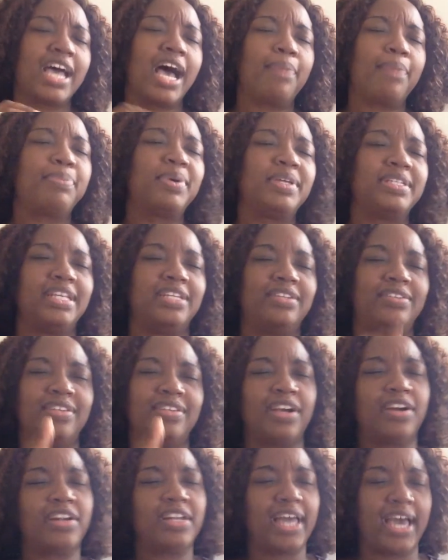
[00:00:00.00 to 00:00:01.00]
happened in
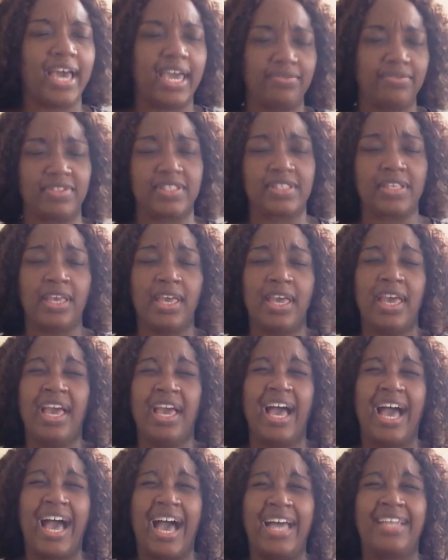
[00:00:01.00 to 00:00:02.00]
their lives
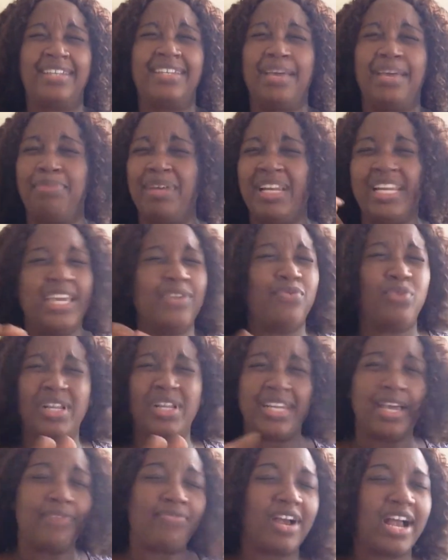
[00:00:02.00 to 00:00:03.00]
and they believe
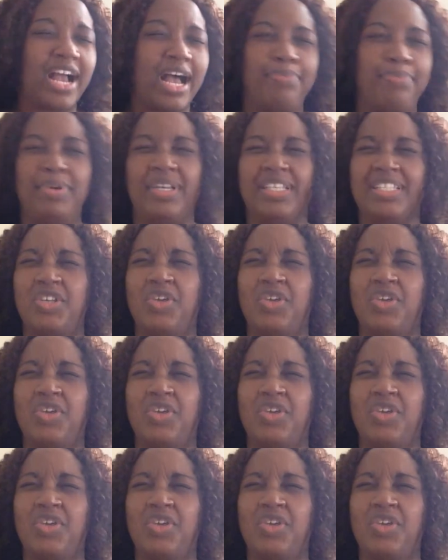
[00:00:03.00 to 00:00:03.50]
will never happen.